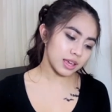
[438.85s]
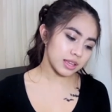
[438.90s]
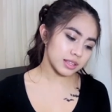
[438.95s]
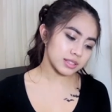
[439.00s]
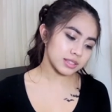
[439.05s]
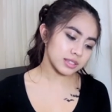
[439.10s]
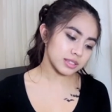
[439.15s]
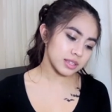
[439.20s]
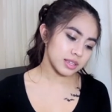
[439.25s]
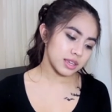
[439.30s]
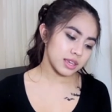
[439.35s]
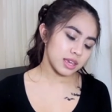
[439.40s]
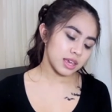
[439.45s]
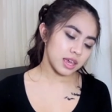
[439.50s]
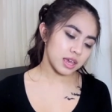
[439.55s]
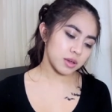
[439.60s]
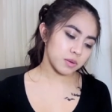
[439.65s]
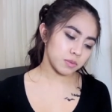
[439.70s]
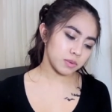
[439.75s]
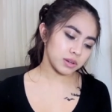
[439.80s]
Yes,
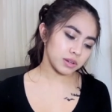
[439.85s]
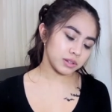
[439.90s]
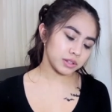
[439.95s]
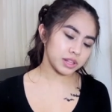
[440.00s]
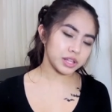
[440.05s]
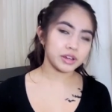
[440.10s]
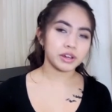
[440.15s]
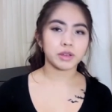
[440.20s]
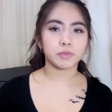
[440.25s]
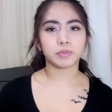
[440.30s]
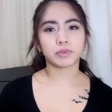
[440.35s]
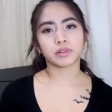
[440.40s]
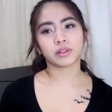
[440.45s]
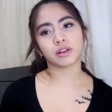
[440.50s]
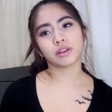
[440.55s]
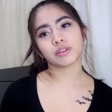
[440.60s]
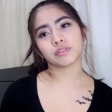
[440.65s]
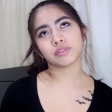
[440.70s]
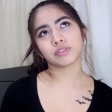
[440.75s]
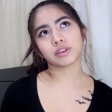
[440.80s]
it would clear up a
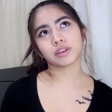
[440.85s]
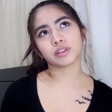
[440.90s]
lot of